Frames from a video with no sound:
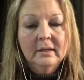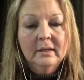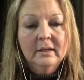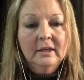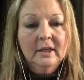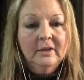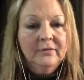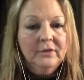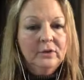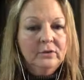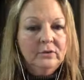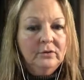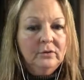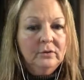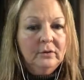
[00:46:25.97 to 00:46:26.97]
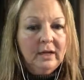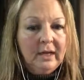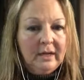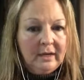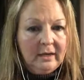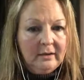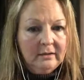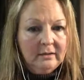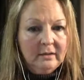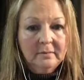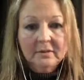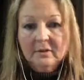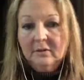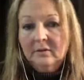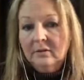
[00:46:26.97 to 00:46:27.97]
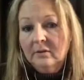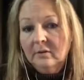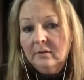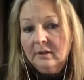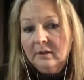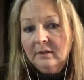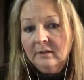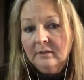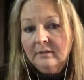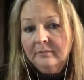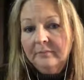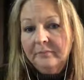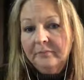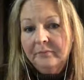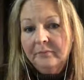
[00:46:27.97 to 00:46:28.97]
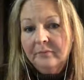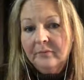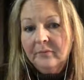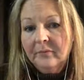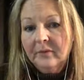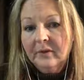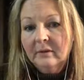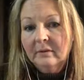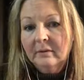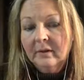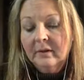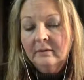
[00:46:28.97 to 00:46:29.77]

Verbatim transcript: If you do that, I'm going to do this, right?